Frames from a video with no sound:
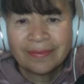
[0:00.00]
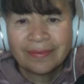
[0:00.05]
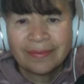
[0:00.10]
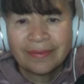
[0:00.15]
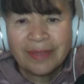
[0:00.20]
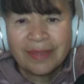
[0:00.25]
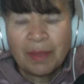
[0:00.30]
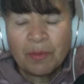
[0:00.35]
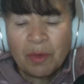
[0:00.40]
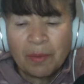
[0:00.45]

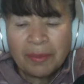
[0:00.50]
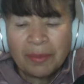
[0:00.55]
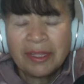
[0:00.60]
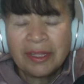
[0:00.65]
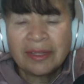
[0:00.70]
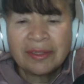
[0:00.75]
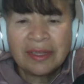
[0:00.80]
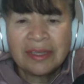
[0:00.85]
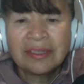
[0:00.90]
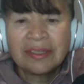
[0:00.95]
The moment
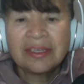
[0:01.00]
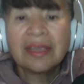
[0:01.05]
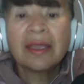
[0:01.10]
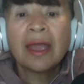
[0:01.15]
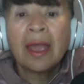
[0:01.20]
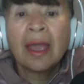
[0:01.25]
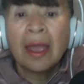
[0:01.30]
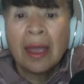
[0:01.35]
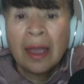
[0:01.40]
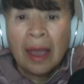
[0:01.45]
that they say,
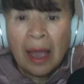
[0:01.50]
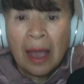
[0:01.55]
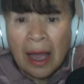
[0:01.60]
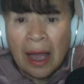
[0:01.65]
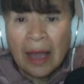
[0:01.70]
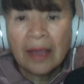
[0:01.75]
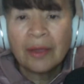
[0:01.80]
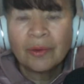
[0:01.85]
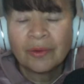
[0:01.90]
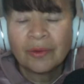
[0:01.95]

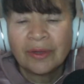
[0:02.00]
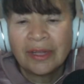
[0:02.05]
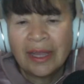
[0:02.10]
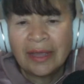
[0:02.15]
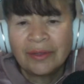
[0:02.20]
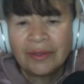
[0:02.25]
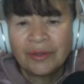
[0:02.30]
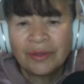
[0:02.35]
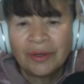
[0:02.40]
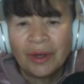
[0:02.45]
I would
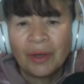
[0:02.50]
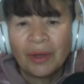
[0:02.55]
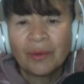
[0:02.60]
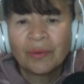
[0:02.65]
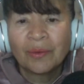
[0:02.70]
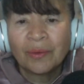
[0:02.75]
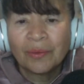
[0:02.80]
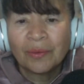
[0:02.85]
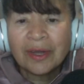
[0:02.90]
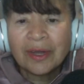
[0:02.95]
like to know
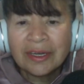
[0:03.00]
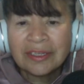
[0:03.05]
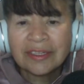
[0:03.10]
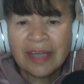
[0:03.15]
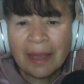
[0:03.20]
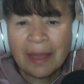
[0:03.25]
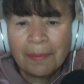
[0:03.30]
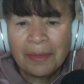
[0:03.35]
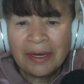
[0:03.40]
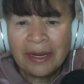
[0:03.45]
what is
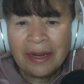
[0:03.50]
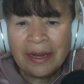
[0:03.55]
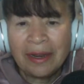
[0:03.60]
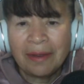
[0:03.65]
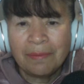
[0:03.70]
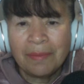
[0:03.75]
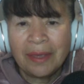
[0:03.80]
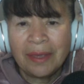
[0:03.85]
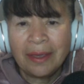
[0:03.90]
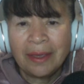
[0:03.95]
happening in
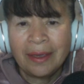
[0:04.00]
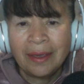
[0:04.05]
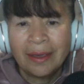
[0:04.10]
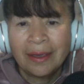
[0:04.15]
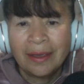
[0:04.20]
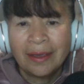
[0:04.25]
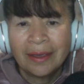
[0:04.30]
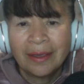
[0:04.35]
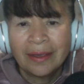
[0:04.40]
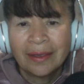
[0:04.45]
me,
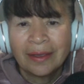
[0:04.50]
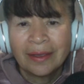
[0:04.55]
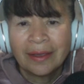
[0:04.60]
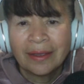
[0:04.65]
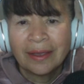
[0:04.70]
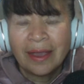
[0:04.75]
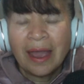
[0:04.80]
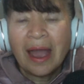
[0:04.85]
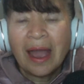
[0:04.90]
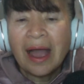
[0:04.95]

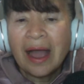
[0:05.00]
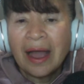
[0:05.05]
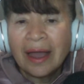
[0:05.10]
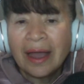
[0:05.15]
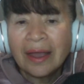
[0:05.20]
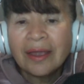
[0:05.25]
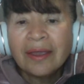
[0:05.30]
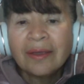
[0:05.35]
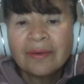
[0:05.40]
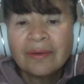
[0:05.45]

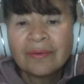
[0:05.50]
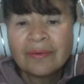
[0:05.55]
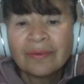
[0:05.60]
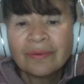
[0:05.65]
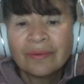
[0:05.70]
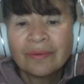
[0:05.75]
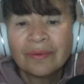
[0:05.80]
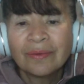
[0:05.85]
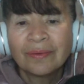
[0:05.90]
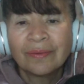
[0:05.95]
I
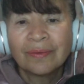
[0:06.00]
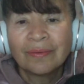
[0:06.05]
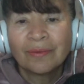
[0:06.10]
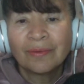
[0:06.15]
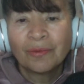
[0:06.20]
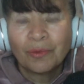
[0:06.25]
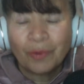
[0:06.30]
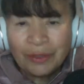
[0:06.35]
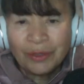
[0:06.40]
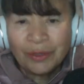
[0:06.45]

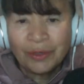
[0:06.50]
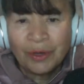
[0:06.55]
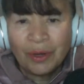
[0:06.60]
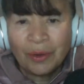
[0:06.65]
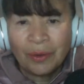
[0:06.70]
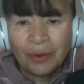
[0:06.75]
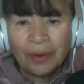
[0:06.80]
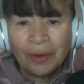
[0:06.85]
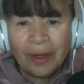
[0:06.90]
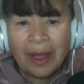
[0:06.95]
want to
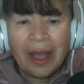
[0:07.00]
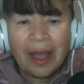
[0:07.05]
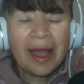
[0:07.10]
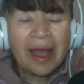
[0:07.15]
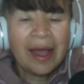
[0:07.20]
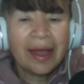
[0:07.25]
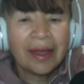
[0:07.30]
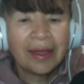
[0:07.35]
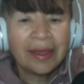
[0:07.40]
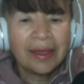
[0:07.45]
know,
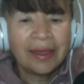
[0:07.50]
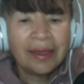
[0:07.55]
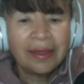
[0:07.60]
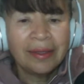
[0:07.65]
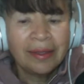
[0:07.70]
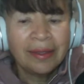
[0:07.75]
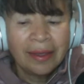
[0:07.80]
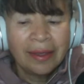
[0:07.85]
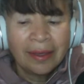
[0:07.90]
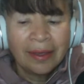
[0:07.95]
why
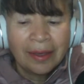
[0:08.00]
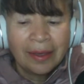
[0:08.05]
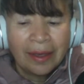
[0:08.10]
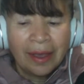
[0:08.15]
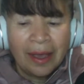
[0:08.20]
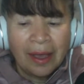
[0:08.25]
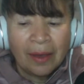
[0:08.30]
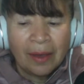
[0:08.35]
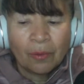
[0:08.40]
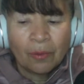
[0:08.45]

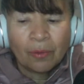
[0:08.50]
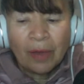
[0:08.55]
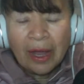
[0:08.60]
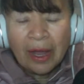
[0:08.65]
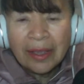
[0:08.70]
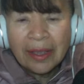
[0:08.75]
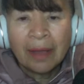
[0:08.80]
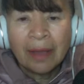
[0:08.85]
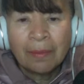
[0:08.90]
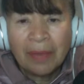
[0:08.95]

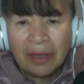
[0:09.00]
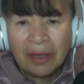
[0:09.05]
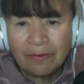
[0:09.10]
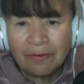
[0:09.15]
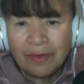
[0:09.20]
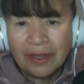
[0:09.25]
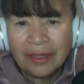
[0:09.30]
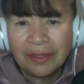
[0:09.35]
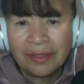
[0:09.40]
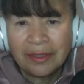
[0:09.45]
am I
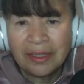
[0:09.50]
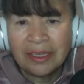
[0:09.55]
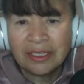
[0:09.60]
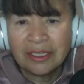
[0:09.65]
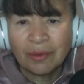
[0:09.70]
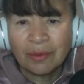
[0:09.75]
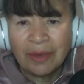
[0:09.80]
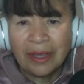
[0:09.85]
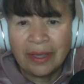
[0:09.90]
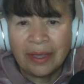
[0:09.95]
feeling this
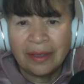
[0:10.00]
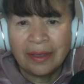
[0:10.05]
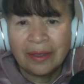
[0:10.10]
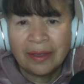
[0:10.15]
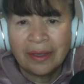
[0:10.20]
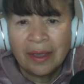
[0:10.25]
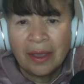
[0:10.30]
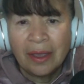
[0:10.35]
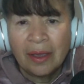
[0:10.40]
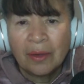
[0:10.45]
way?
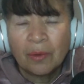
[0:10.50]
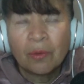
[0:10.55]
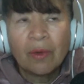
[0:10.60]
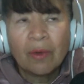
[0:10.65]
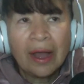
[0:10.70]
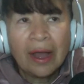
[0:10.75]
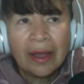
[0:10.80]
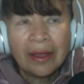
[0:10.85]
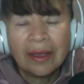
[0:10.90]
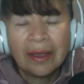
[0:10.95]

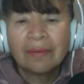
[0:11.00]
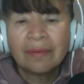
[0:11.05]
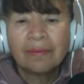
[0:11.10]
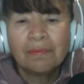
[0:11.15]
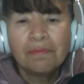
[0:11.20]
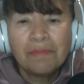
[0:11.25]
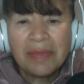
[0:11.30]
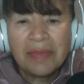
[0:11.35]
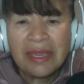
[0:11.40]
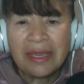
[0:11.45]
Why
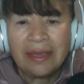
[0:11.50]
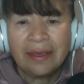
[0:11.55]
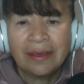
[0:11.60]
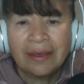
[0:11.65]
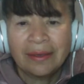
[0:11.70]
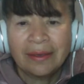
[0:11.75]
me?